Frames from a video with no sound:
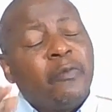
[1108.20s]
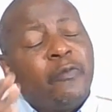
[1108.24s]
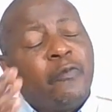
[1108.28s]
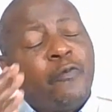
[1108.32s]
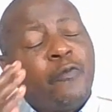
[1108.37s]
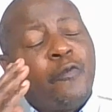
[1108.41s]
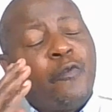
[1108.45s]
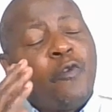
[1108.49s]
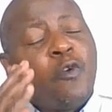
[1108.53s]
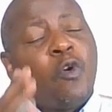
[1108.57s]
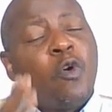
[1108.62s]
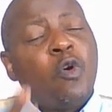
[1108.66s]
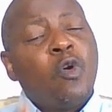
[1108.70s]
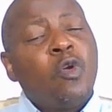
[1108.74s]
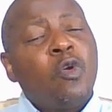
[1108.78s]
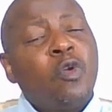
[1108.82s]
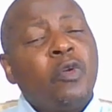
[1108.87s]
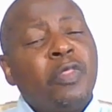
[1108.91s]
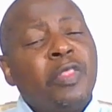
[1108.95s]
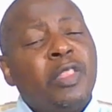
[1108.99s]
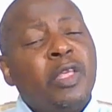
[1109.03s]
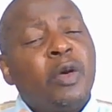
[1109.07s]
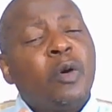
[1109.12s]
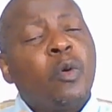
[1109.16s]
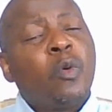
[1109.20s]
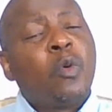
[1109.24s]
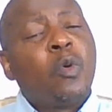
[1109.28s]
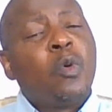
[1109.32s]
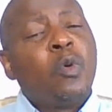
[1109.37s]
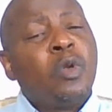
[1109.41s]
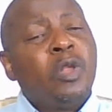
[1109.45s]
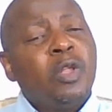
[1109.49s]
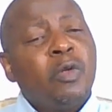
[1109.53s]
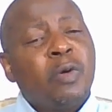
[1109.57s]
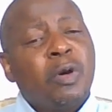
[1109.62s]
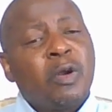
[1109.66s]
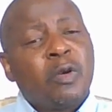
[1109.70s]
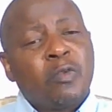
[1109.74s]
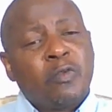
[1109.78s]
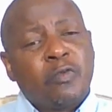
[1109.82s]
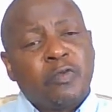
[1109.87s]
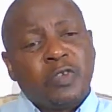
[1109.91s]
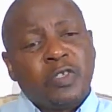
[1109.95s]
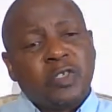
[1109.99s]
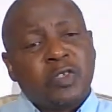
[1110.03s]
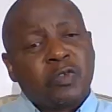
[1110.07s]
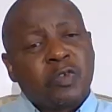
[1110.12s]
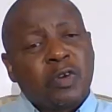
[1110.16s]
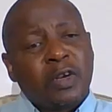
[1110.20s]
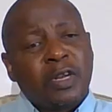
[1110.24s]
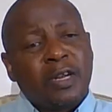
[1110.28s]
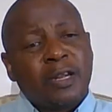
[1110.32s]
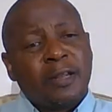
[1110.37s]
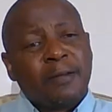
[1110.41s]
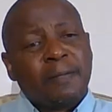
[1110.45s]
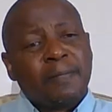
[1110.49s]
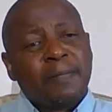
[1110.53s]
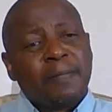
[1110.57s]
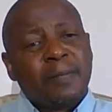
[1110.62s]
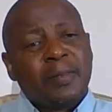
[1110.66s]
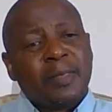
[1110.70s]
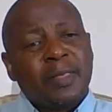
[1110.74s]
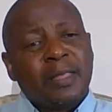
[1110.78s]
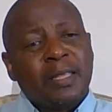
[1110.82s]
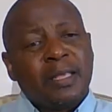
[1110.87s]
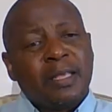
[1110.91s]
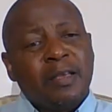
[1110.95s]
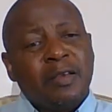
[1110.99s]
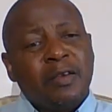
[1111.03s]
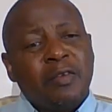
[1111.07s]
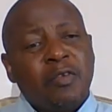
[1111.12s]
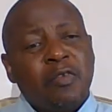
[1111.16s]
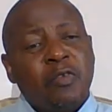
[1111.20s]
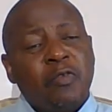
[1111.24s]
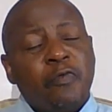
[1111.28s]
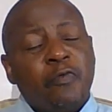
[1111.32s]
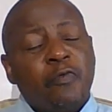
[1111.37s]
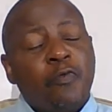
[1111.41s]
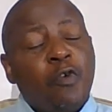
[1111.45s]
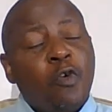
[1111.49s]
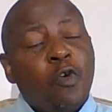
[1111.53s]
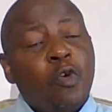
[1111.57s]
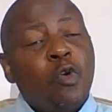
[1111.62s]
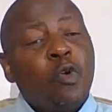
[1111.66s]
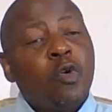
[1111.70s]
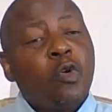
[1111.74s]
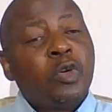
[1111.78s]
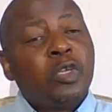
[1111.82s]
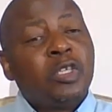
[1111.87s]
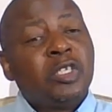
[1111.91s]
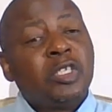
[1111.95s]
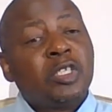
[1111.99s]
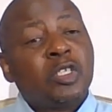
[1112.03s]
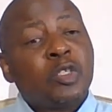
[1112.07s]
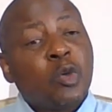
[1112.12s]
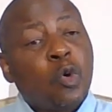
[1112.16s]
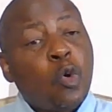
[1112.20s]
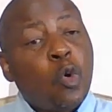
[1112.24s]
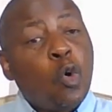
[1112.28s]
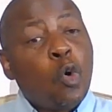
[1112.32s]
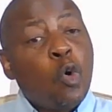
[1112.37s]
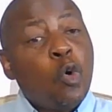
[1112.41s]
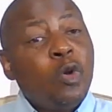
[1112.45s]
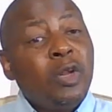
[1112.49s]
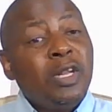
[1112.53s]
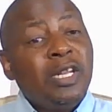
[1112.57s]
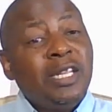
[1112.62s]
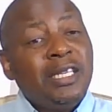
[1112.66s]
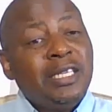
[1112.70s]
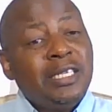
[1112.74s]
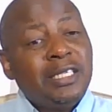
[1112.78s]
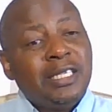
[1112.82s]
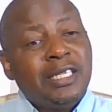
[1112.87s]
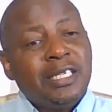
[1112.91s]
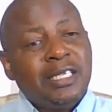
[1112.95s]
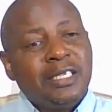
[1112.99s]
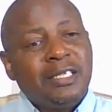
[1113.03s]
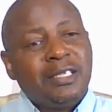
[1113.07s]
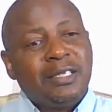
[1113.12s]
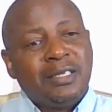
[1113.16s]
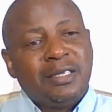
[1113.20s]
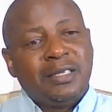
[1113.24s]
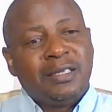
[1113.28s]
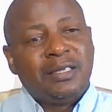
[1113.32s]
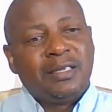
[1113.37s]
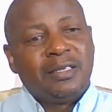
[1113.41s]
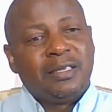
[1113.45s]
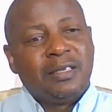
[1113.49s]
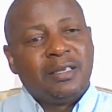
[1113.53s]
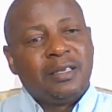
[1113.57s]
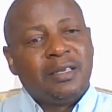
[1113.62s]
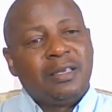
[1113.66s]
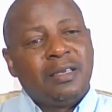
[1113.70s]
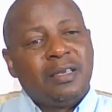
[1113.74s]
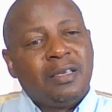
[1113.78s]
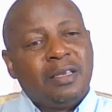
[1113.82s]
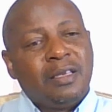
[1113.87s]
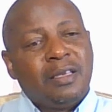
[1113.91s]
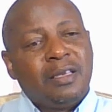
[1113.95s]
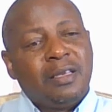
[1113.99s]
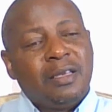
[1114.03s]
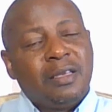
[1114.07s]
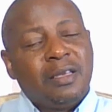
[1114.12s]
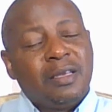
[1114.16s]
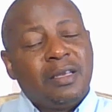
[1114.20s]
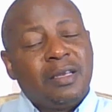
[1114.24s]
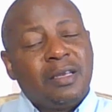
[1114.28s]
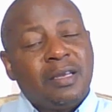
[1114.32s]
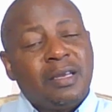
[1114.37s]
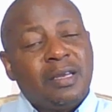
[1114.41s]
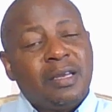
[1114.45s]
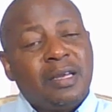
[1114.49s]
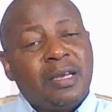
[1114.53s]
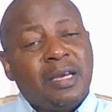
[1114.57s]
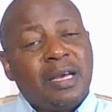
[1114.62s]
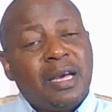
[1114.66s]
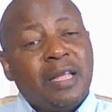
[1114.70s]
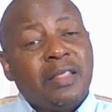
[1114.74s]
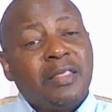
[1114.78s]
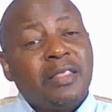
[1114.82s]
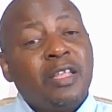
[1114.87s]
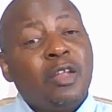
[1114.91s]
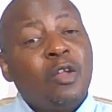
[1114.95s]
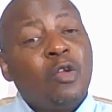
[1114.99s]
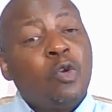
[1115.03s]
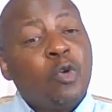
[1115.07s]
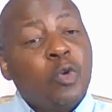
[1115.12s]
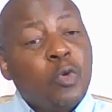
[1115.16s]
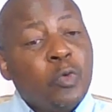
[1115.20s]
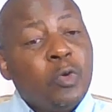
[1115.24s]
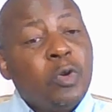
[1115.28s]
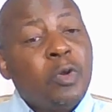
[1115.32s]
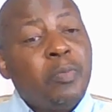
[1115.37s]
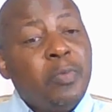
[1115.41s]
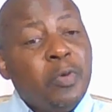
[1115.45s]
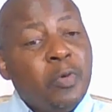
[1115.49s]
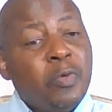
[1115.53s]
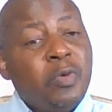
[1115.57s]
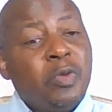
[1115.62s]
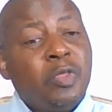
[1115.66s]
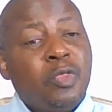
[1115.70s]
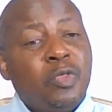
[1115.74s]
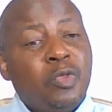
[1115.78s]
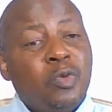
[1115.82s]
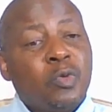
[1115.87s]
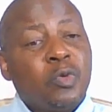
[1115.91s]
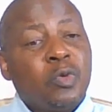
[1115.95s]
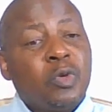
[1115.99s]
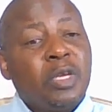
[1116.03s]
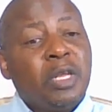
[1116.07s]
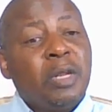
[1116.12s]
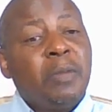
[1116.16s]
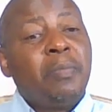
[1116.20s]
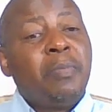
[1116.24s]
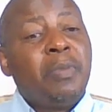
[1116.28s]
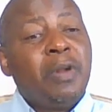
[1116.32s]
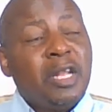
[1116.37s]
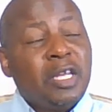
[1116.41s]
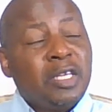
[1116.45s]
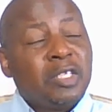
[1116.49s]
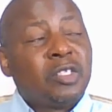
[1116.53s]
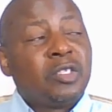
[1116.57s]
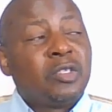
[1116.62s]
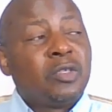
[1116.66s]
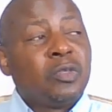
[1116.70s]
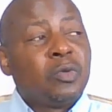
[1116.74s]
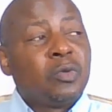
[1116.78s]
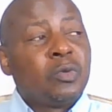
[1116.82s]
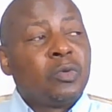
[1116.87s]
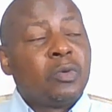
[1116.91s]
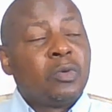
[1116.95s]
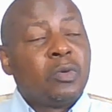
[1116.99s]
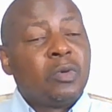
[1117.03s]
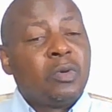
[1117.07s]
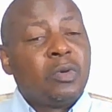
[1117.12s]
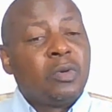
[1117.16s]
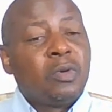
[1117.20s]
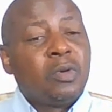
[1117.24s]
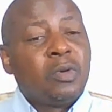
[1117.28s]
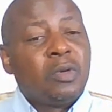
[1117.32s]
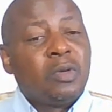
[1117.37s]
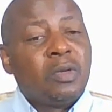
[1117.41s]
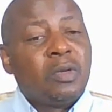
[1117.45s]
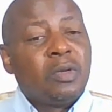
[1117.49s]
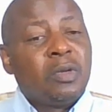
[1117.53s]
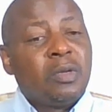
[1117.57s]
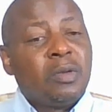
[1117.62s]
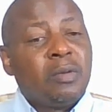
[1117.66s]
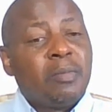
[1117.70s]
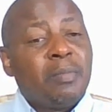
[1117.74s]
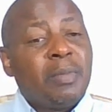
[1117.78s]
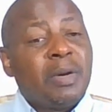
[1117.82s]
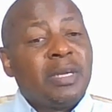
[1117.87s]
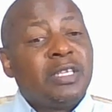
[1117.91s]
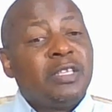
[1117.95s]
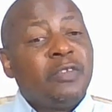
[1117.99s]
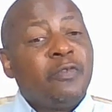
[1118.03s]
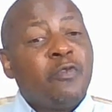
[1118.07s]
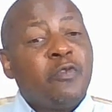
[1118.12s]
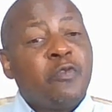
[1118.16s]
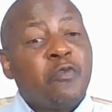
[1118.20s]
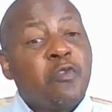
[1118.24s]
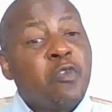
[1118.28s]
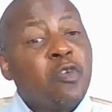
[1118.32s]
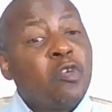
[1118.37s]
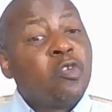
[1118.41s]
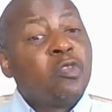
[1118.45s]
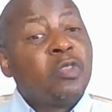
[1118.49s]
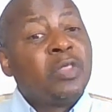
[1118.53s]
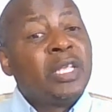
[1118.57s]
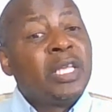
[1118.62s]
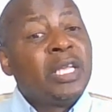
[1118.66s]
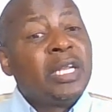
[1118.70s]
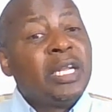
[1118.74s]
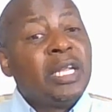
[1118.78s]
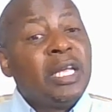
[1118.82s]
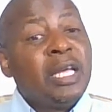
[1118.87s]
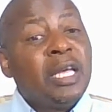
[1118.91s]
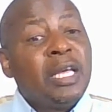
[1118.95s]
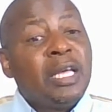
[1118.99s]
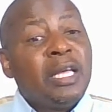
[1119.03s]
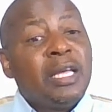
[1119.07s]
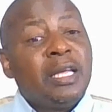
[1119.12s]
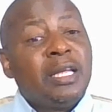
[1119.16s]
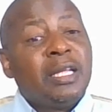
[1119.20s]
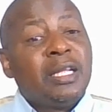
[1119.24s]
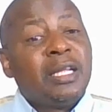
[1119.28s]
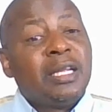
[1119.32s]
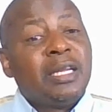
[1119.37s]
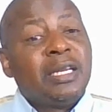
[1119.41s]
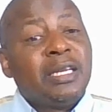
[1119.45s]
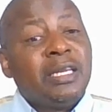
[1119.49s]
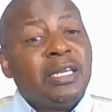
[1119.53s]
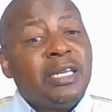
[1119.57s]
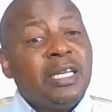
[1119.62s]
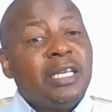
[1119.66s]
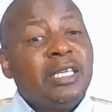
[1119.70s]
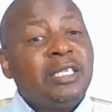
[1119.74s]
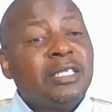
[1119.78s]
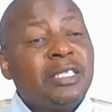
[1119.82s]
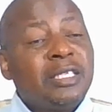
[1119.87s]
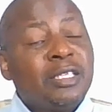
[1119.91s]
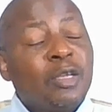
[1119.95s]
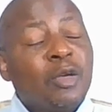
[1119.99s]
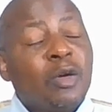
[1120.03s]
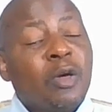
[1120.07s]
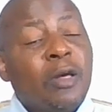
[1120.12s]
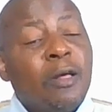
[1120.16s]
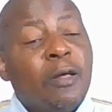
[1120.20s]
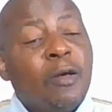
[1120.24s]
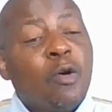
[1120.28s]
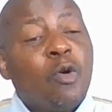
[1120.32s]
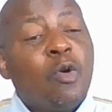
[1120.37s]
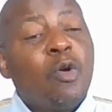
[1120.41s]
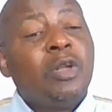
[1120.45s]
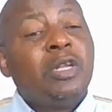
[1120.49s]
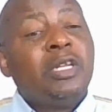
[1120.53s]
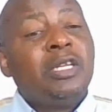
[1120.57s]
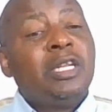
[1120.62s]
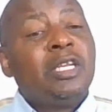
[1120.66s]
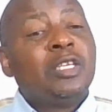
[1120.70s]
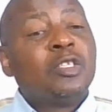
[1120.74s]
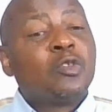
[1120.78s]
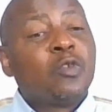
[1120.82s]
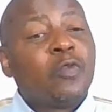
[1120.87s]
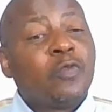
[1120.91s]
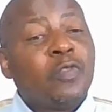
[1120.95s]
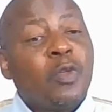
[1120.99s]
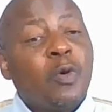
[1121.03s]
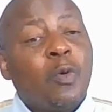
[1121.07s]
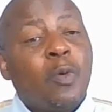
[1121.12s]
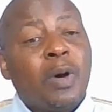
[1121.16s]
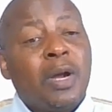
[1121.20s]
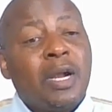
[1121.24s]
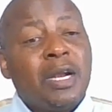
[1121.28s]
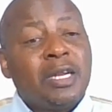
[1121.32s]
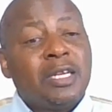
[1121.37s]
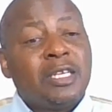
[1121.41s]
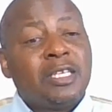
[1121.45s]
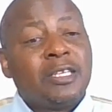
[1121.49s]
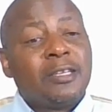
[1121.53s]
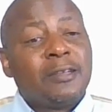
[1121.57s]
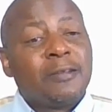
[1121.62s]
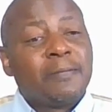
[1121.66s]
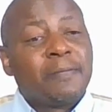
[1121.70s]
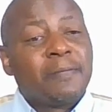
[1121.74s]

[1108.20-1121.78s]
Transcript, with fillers: follow the holy one of israel follow his holy days and the lord will be with you he'll bless you but if you follow the days holy days of the world